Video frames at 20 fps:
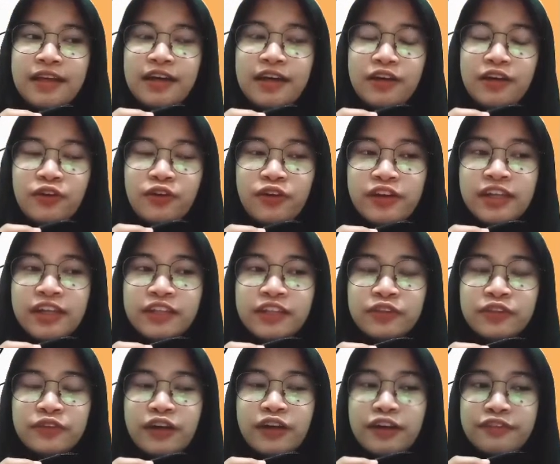According
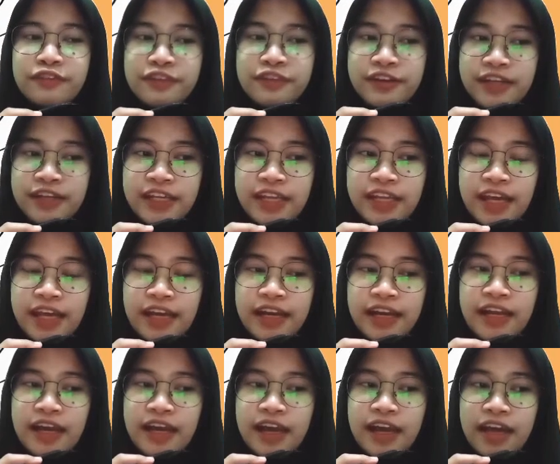to Avery
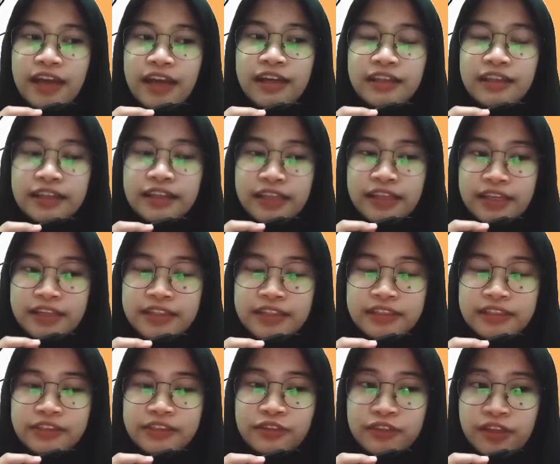and Athlear
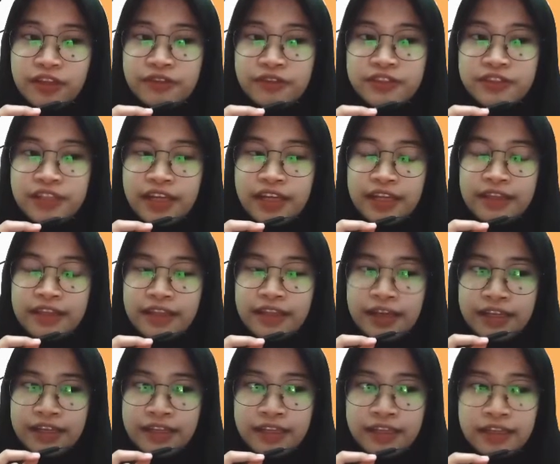
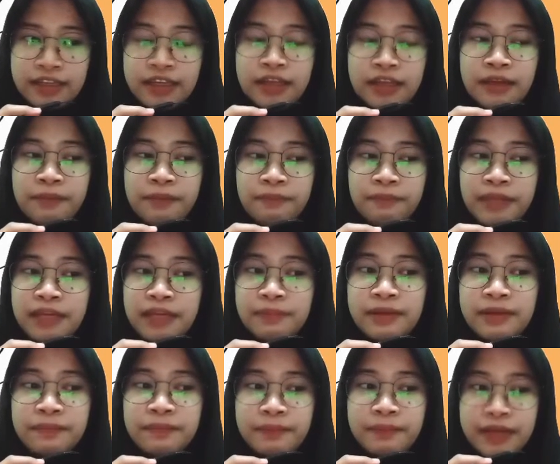2009,
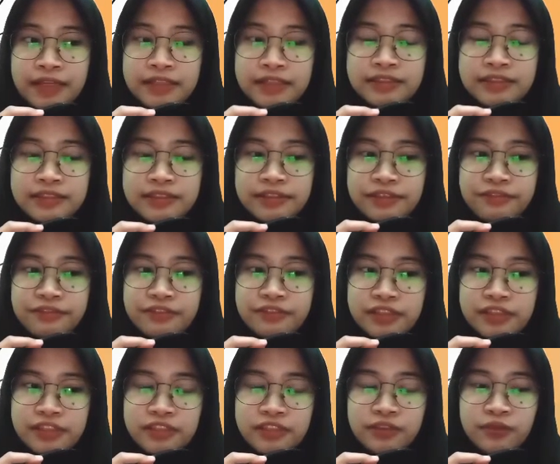minimal pairs
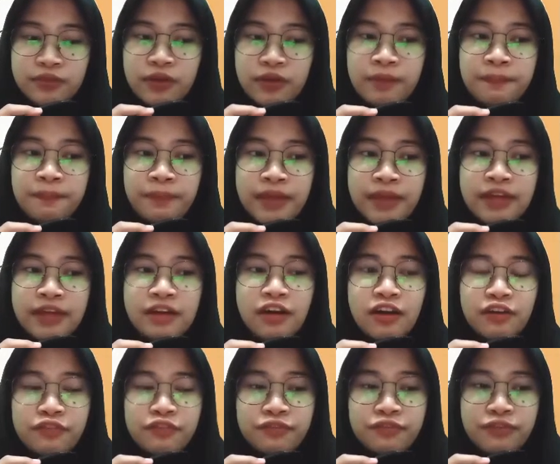refers to a pair
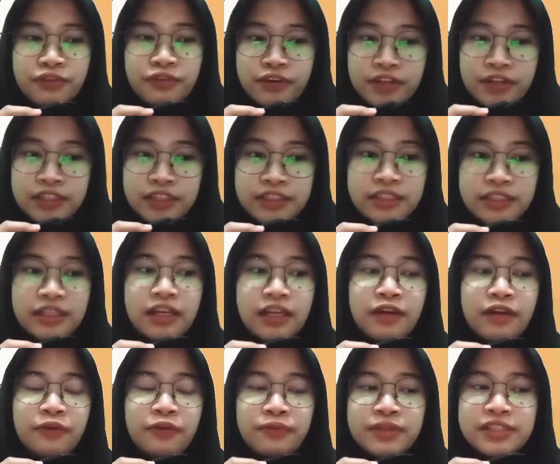of words
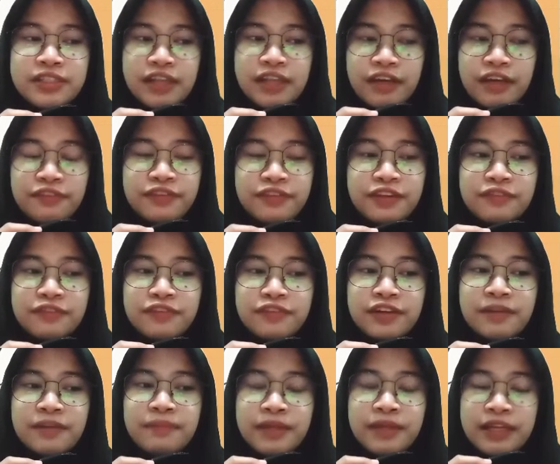which have
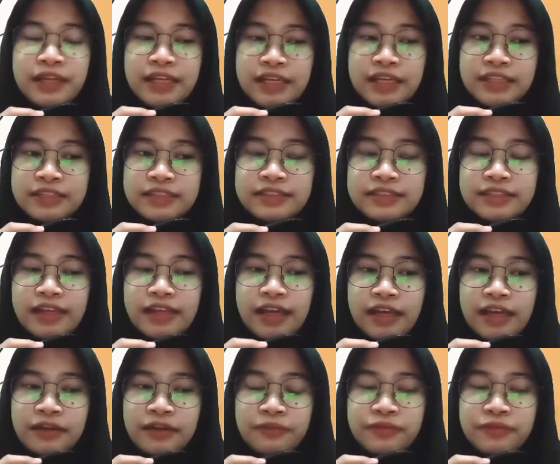different meanings
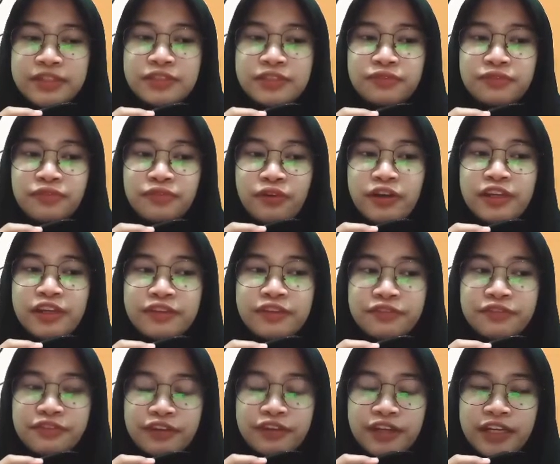and which four
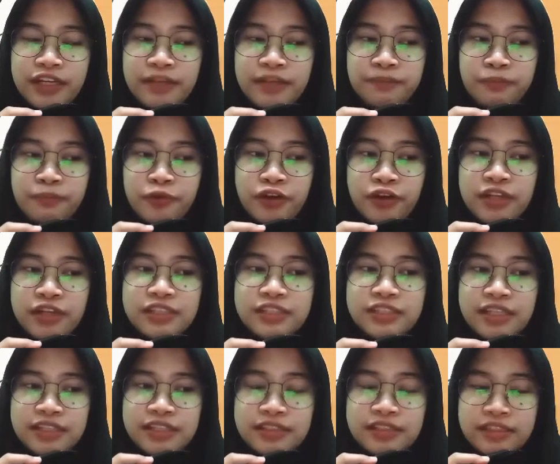differ in
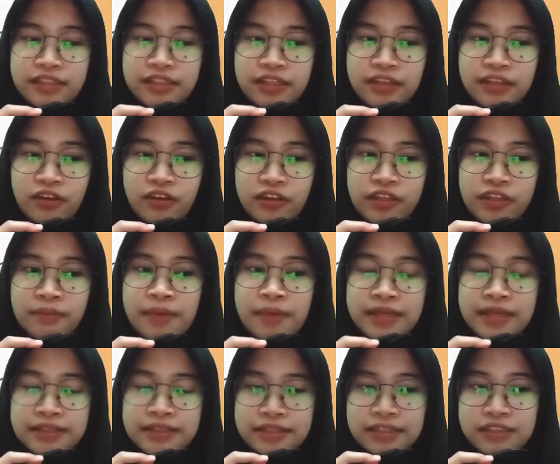pronunciation on the
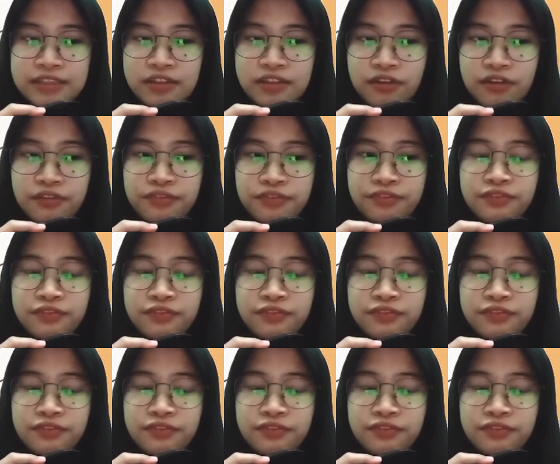basis of